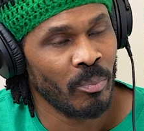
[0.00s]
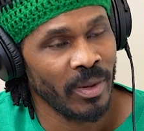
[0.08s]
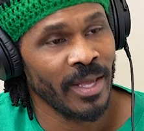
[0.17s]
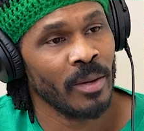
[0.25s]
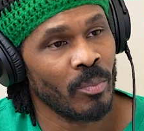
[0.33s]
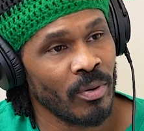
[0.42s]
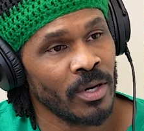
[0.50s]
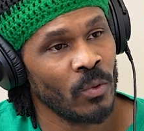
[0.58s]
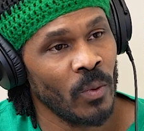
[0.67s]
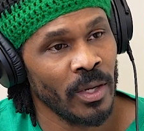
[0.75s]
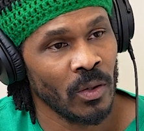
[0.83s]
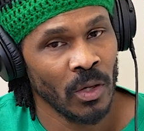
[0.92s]
playing pretty
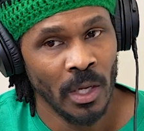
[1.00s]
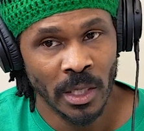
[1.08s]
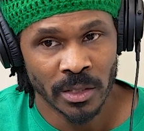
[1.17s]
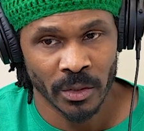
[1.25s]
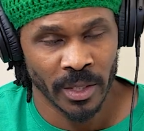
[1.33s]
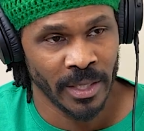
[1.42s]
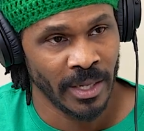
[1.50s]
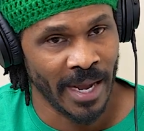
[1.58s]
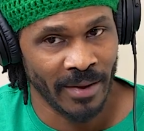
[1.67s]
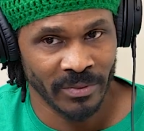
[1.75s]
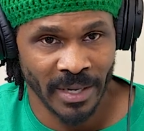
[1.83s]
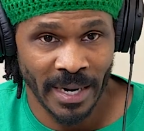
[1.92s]
well. So then
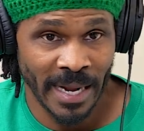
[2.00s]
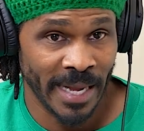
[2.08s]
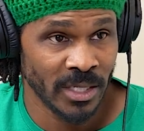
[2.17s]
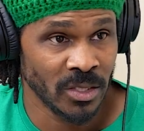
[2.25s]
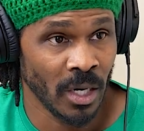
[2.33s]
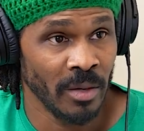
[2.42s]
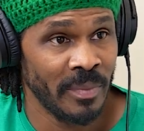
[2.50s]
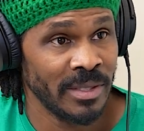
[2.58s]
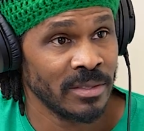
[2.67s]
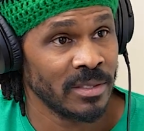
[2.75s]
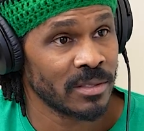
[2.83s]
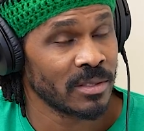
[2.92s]
after that, I had to start a
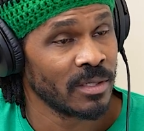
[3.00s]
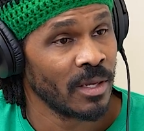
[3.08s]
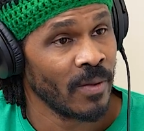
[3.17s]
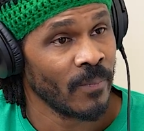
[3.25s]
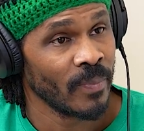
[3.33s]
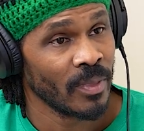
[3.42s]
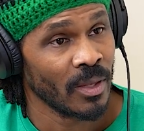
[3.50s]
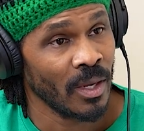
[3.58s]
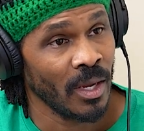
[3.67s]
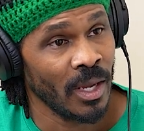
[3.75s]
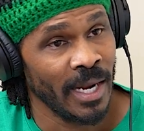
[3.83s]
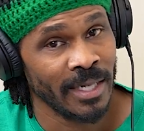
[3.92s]
business. Right.
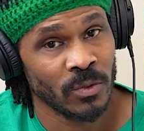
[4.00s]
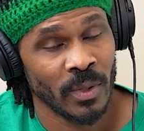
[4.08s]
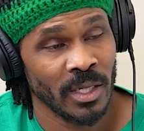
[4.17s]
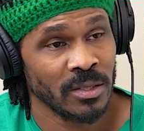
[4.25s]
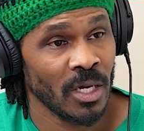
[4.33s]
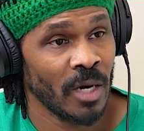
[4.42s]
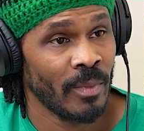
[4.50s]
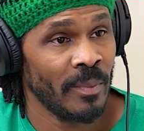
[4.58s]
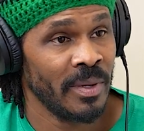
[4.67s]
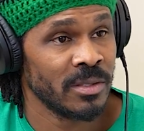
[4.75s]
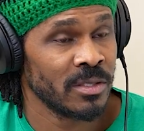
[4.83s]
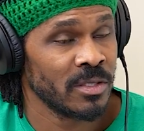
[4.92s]
And that's when I started my
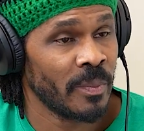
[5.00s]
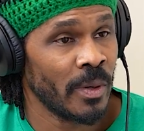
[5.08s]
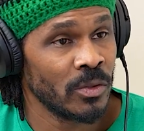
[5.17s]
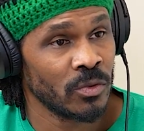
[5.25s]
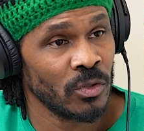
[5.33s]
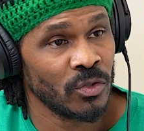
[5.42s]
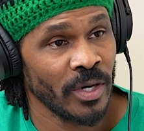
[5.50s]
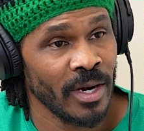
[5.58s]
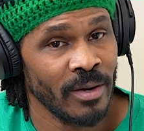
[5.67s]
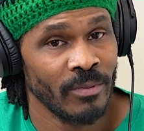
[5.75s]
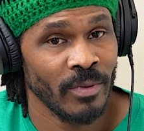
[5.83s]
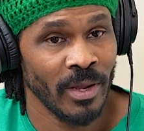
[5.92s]
business of personal
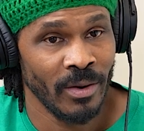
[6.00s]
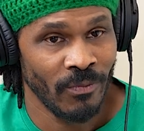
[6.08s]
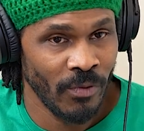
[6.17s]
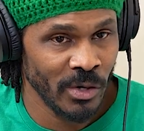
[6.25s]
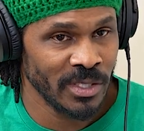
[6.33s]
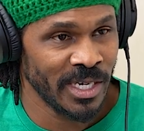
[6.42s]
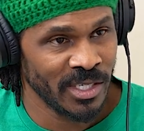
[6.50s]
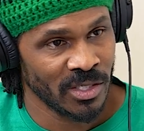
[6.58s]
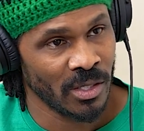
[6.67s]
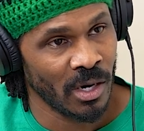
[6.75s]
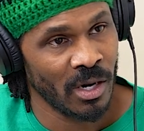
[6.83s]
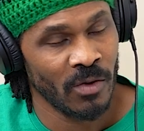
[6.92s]
training. And first, I just
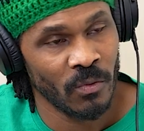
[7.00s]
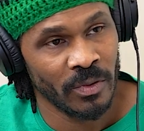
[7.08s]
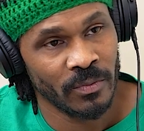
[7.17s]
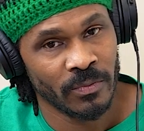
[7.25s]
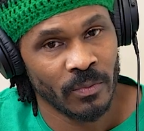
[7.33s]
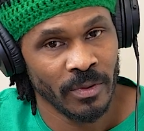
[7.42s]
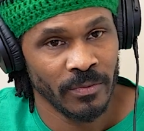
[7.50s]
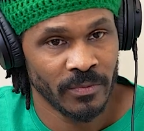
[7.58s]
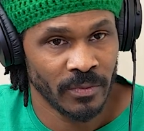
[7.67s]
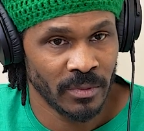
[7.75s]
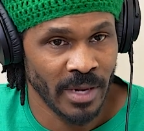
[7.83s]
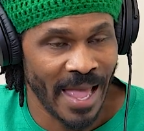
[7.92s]
started off with with
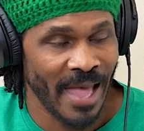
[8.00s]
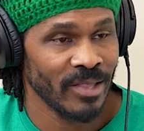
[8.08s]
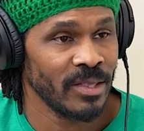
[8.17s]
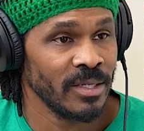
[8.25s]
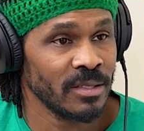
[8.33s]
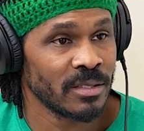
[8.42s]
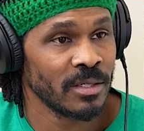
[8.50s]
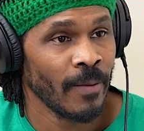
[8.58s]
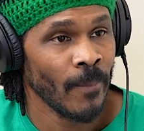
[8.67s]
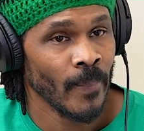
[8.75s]
athletes,